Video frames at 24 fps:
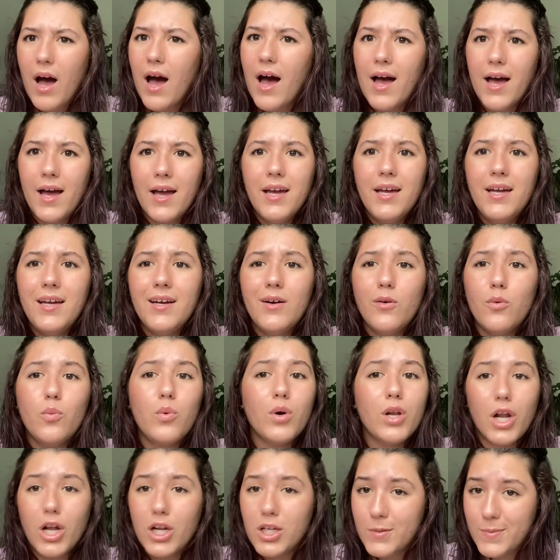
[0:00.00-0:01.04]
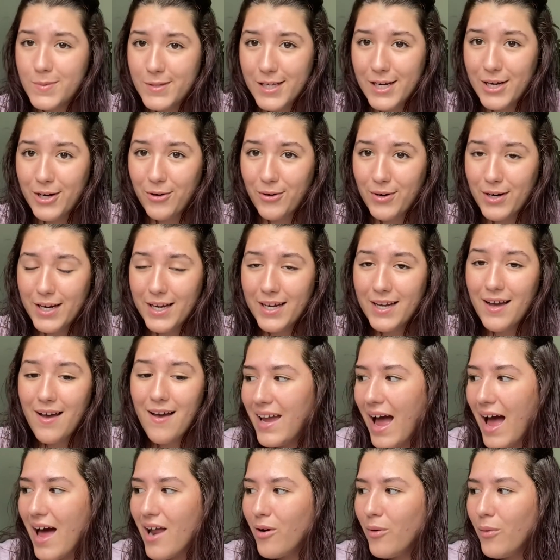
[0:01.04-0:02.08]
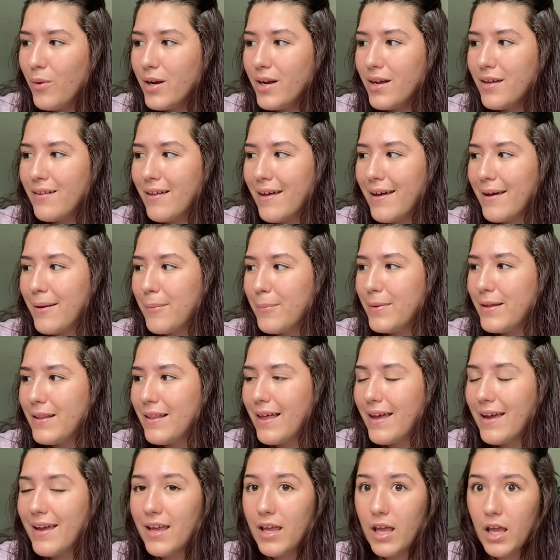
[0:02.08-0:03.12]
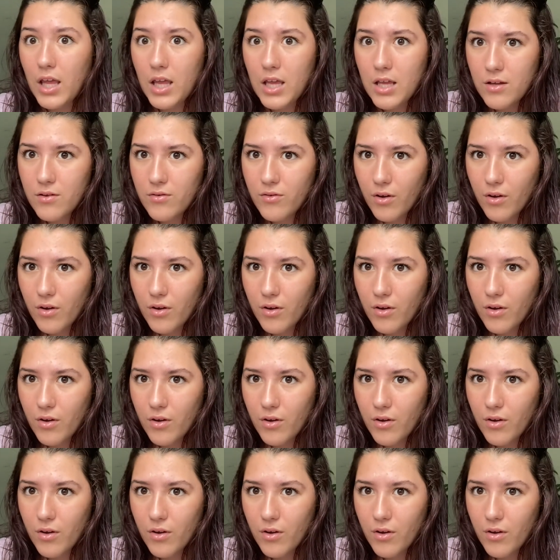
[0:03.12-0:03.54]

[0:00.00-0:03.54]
I 100% agree. I don't want to like be like, he's